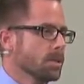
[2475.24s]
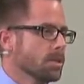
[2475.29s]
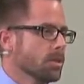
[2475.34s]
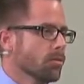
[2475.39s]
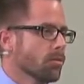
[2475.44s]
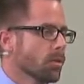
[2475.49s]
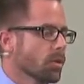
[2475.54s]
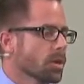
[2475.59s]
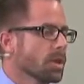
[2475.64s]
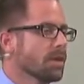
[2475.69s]
to
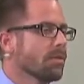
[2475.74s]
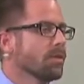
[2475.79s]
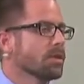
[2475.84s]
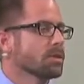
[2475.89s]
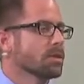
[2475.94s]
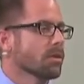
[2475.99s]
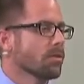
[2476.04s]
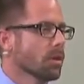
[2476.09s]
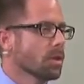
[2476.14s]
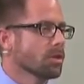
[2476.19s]
forgive
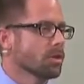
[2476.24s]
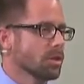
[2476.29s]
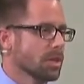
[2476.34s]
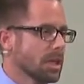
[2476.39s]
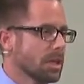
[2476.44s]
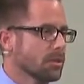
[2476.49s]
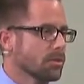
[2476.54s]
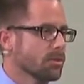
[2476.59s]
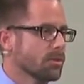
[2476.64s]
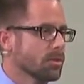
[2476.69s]
us of our
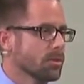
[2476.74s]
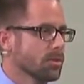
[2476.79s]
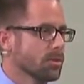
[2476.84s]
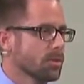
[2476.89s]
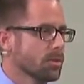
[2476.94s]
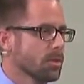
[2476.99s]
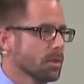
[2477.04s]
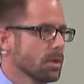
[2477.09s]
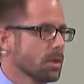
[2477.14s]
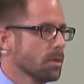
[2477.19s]
sins
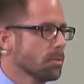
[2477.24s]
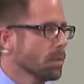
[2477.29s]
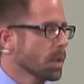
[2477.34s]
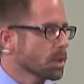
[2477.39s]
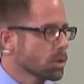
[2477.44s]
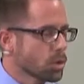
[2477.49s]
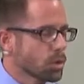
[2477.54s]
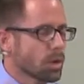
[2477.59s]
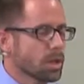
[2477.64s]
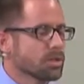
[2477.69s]
by
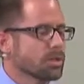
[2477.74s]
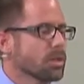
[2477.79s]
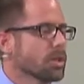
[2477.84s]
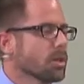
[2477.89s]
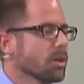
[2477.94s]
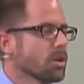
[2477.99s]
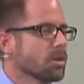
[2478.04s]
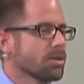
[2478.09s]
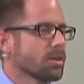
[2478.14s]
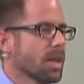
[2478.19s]

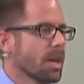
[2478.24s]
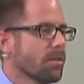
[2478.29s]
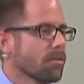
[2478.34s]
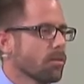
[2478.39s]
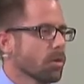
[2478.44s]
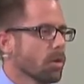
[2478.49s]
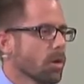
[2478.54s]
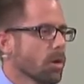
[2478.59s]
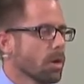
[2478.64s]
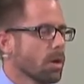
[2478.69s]
trusting our
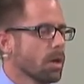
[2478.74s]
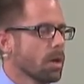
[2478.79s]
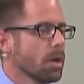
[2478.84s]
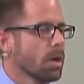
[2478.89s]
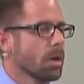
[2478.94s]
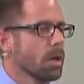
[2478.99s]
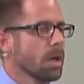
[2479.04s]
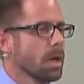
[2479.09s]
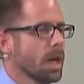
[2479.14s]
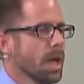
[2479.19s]
Savior
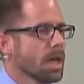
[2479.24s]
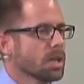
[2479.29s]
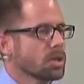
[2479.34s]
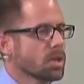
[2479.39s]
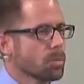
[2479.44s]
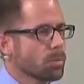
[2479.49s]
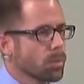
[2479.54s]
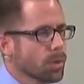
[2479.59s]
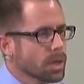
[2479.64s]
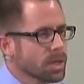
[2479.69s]
and
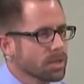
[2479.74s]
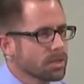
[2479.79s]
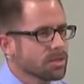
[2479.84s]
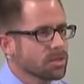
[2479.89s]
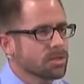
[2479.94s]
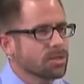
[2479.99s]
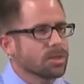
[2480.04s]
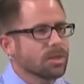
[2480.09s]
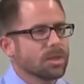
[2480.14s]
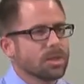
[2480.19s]
to bring
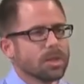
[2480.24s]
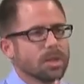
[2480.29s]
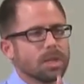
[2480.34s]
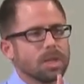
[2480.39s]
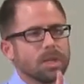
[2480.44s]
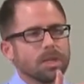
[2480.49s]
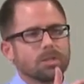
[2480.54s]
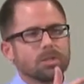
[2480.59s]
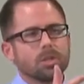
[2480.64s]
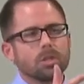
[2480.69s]
us
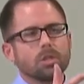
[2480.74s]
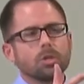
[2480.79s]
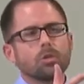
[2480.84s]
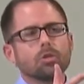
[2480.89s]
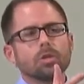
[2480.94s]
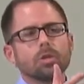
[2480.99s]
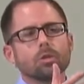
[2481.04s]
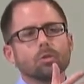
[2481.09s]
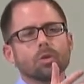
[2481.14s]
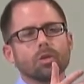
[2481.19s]
into
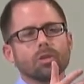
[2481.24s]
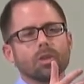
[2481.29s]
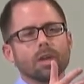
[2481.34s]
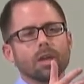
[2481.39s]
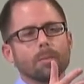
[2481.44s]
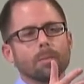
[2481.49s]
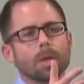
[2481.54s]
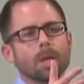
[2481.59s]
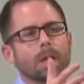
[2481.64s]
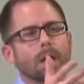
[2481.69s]
union with
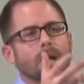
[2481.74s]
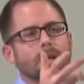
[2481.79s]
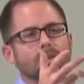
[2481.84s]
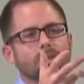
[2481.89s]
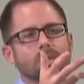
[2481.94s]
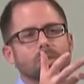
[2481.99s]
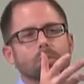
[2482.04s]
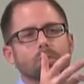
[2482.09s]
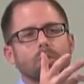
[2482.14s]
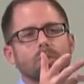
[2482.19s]
Him, and not
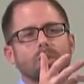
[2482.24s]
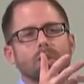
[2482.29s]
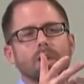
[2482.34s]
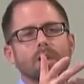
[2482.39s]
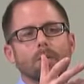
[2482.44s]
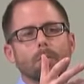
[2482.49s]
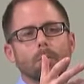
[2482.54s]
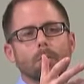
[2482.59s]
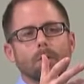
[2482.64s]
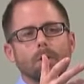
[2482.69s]
just with
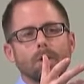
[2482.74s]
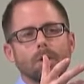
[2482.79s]
Him,